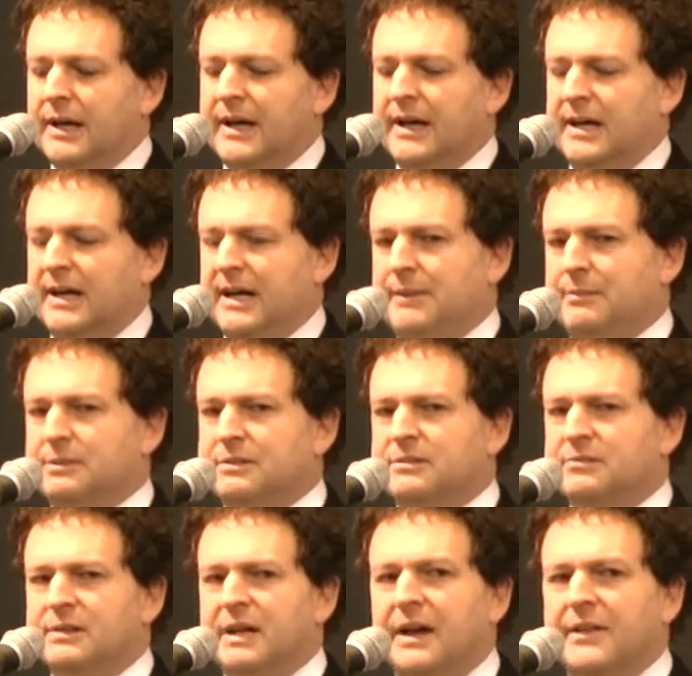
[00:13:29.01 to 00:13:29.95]
Uh, up
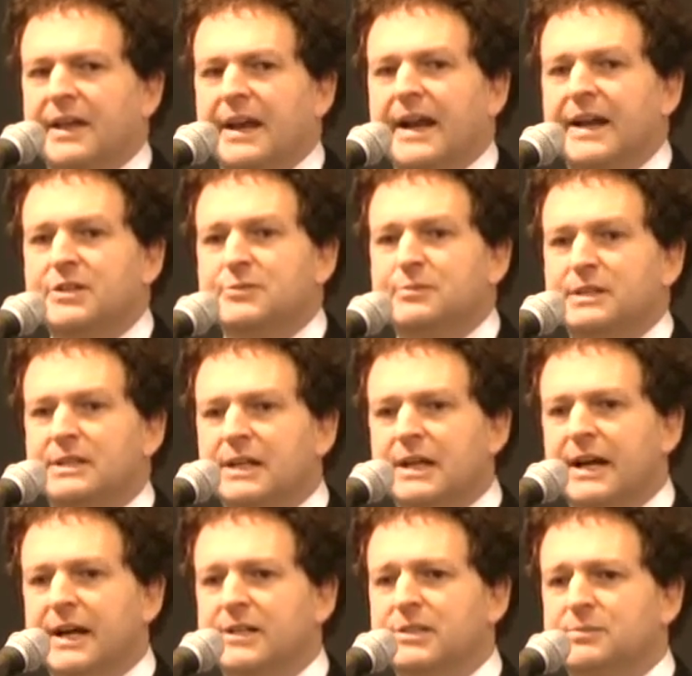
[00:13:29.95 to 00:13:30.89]
until now, that has been
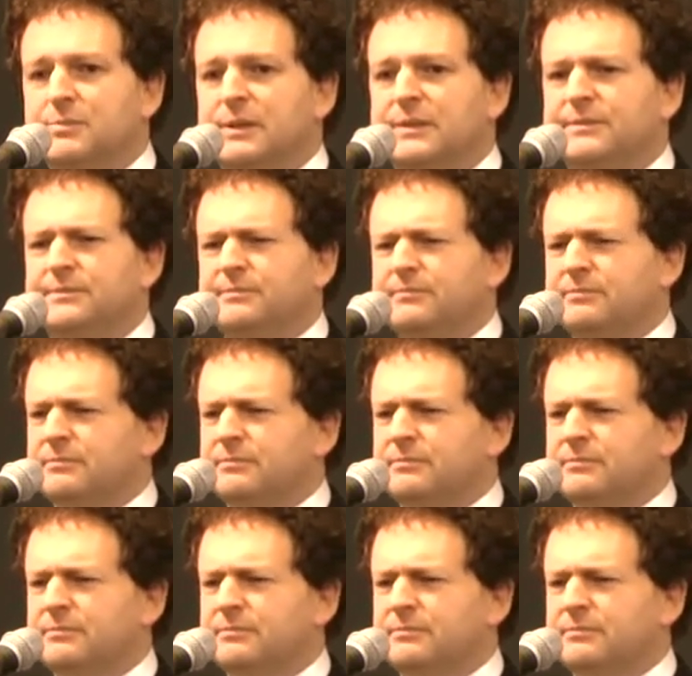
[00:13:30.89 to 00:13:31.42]
the case, but